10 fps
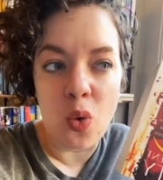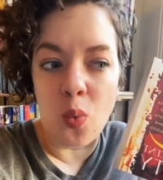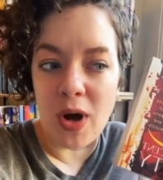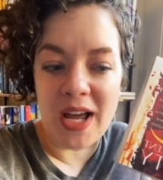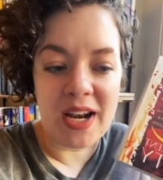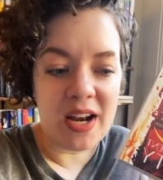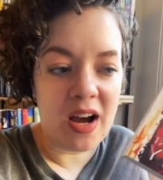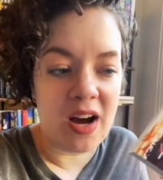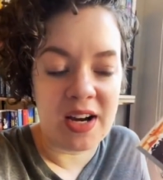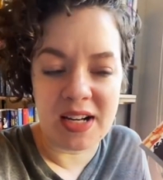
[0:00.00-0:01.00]
when
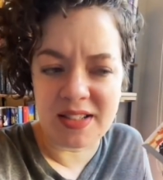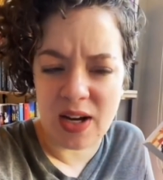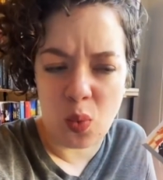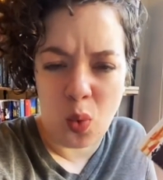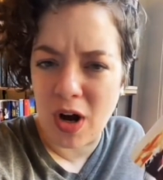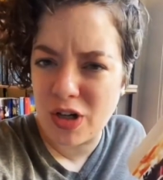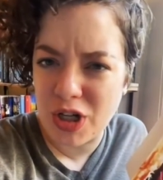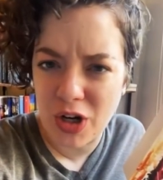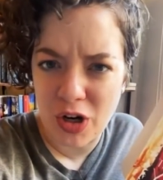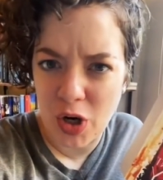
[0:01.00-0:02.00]
Hunt is like
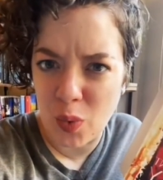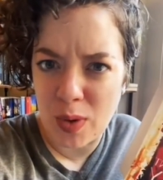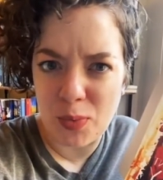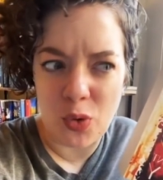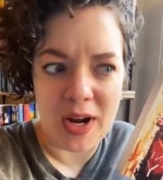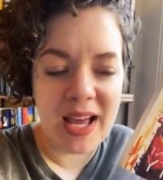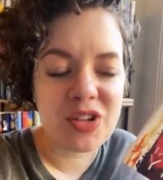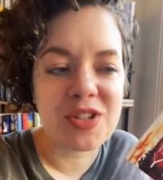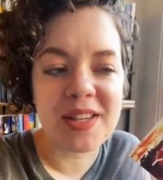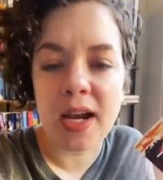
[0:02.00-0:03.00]
watching her at one point, and it's
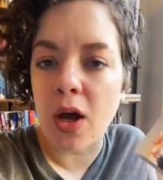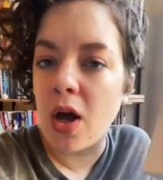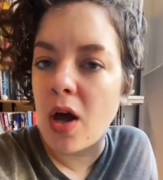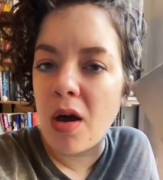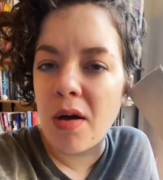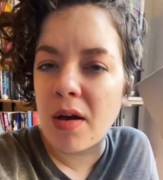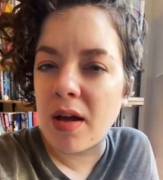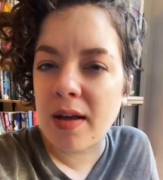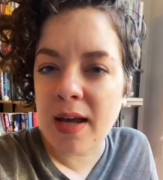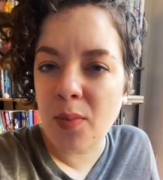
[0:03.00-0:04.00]
just like,
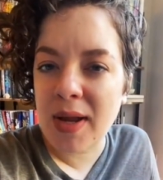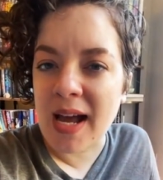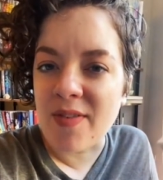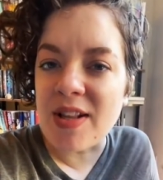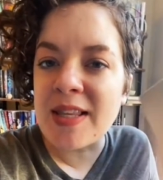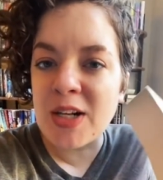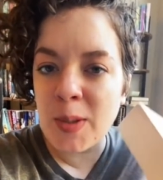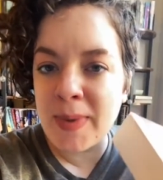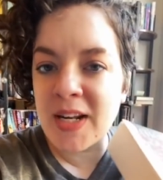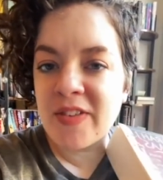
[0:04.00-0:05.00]
can we have a little bit of a